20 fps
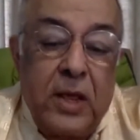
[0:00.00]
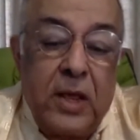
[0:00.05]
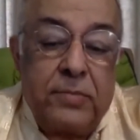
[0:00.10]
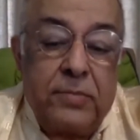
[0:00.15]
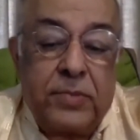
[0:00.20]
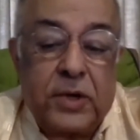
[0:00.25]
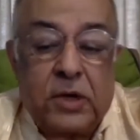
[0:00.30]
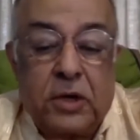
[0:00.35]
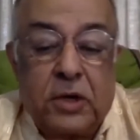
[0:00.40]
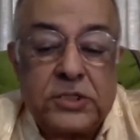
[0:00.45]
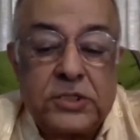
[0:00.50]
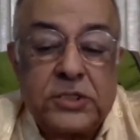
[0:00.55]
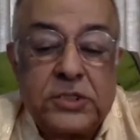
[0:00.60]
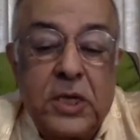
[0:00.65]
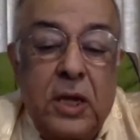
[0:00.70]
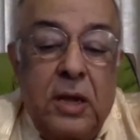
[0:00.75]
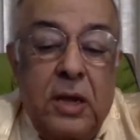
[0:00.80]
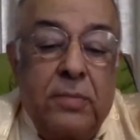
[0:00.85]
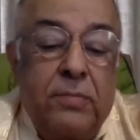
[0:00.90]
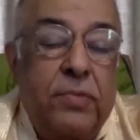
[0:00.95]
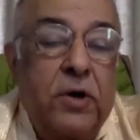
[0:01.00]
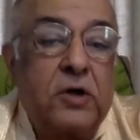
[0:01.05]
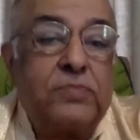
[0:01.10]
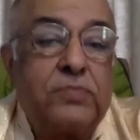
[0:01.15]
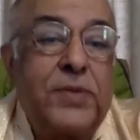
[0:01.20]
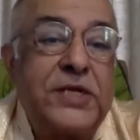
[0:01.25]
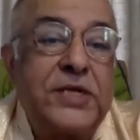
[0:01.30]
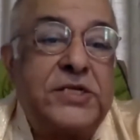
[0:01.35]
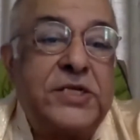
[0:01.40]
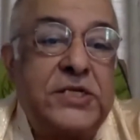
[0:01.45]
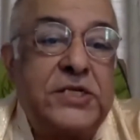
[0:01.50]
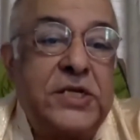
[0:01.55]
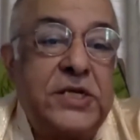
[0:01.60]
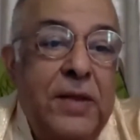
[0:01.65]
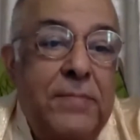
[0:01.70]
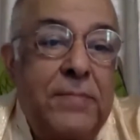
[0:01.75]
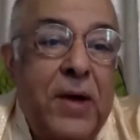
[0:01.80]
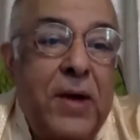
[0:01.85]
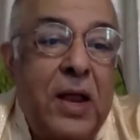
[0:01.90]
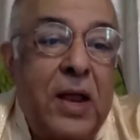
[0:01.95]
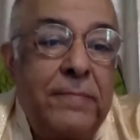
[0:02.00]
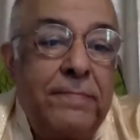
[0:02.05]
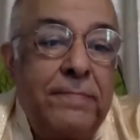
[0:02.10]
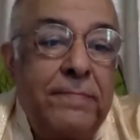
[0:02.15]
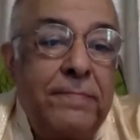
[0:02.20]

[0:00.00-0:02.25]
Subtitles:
because birthplace is in Nepal